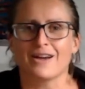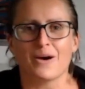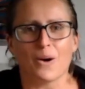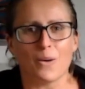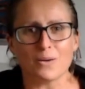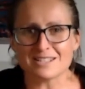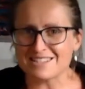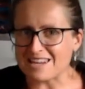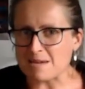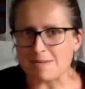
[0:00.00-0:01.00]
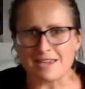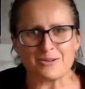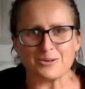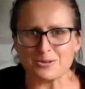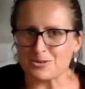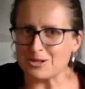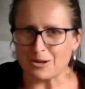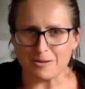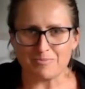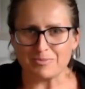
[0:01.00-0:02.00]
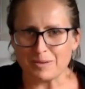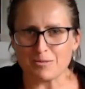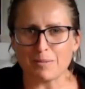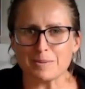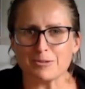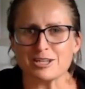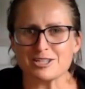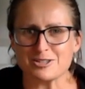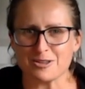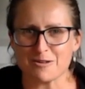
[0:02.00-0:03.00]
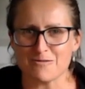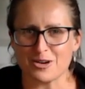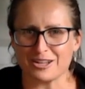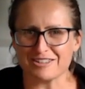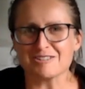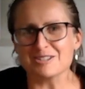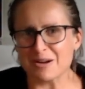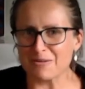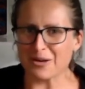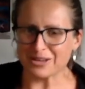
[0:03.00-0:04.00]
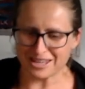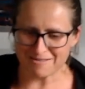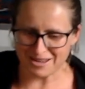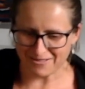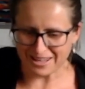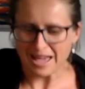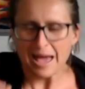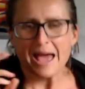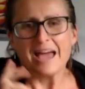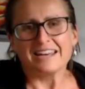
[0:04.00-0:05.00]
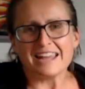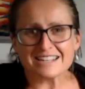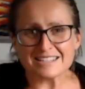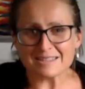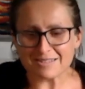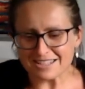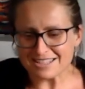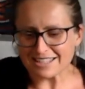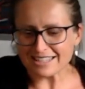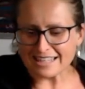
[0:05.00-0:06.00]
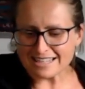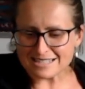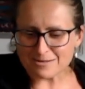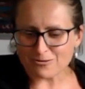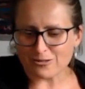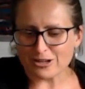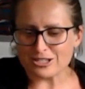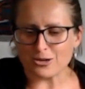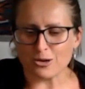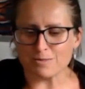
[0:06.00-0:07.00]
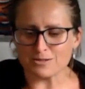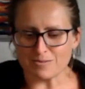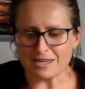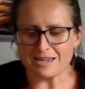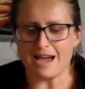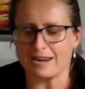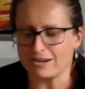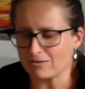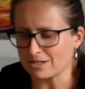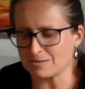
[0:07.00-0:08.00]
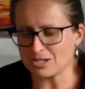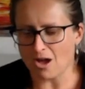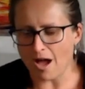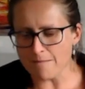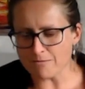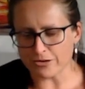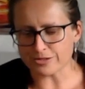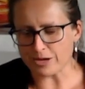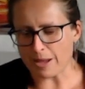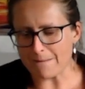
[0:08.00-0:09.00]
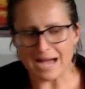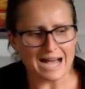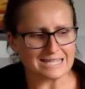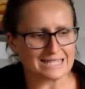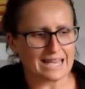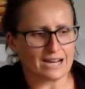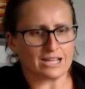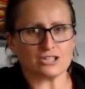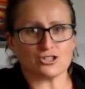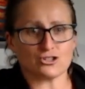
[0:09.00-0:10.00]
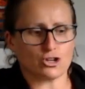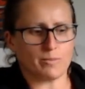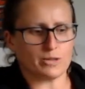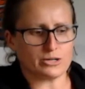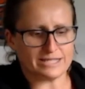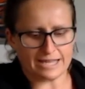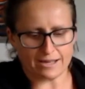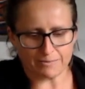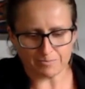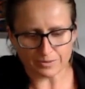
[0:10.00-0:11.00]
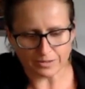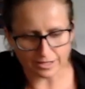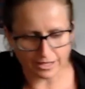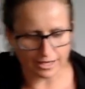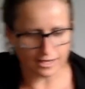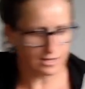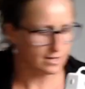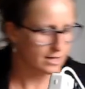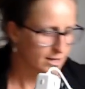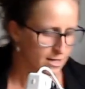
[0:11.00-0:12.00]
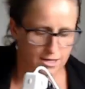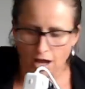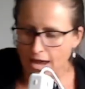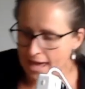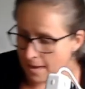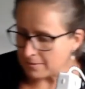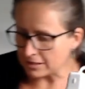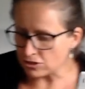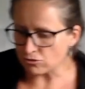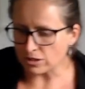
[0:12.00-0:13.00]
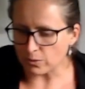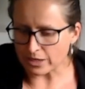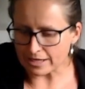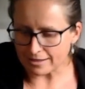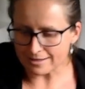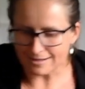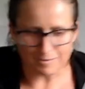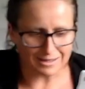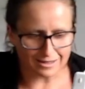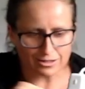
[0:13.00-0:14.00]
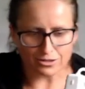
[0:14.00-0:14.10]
or steaming or, you know, they're probably preaching to the converted. So I won't keep going. Next thing I'm going to chuck in is some fresh herbs from the garden. I've got some thyme, rosemary and parsley and I'm going to just chop those down, okay. I am literally winging this. I'm a little